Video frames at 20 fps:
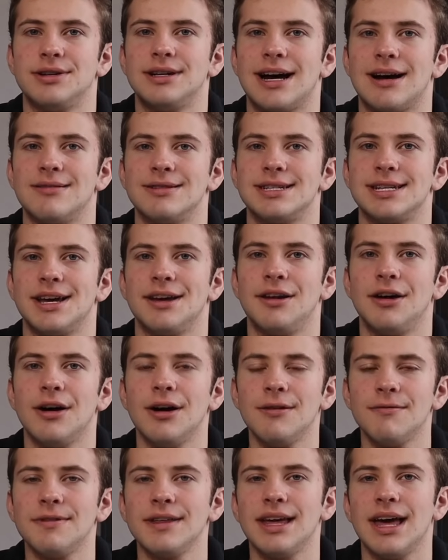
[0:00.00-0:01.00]
downside
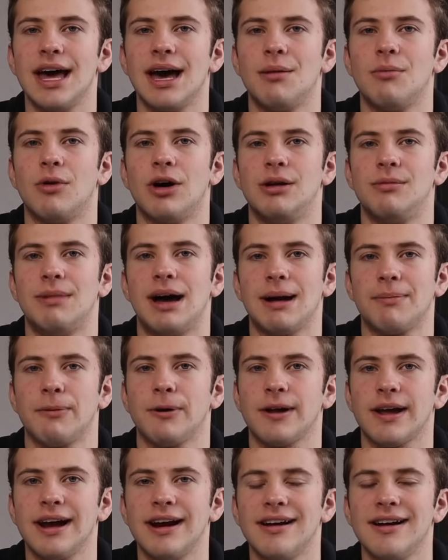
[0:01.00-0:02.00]
of the M1
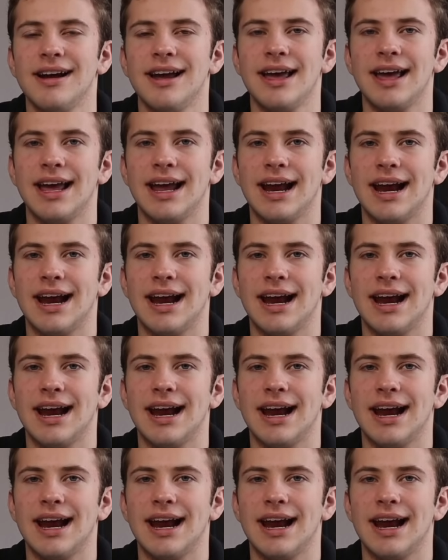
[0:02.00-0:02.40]
MacBook Air,